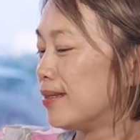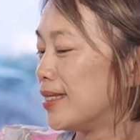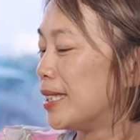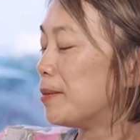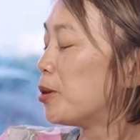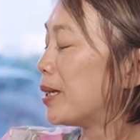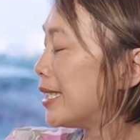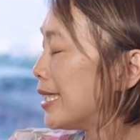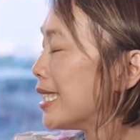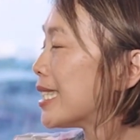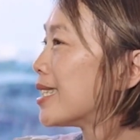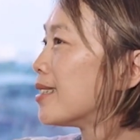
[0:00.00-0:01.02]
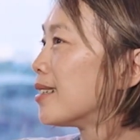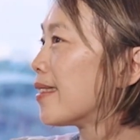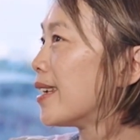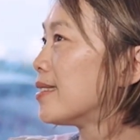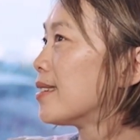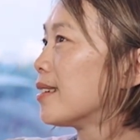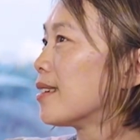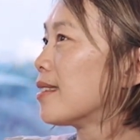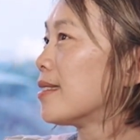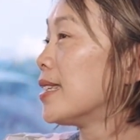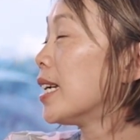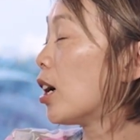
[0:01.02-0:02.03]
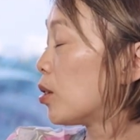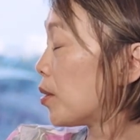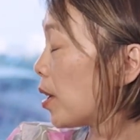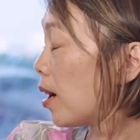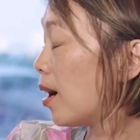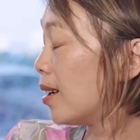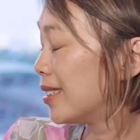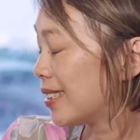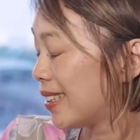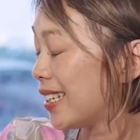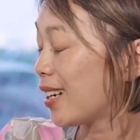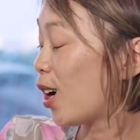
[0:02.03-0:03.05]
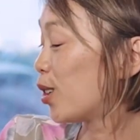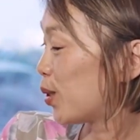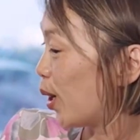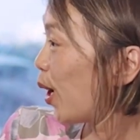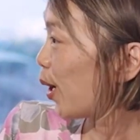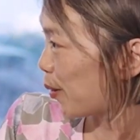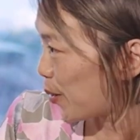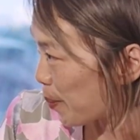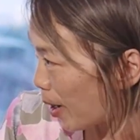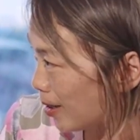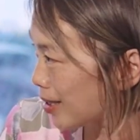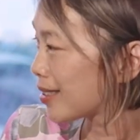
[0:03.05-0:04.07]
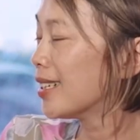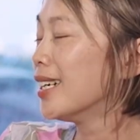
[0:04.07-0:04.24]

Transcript: team qualities that think out of the box.